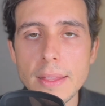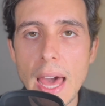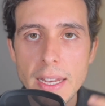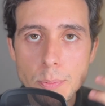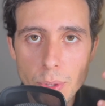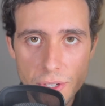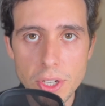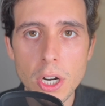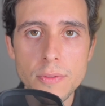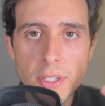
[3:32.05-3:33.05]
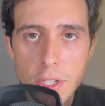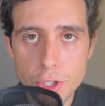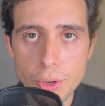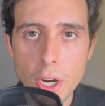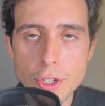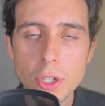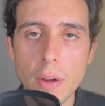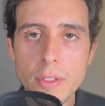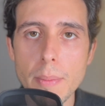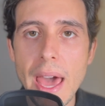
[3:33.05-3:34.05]
that it preserves the
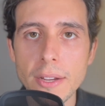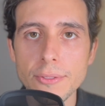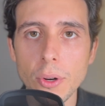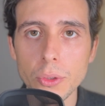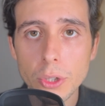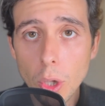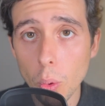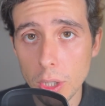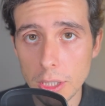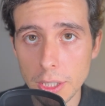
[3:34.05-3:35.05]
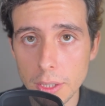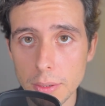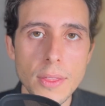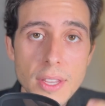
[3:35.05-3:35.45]
structure of the manifold locally.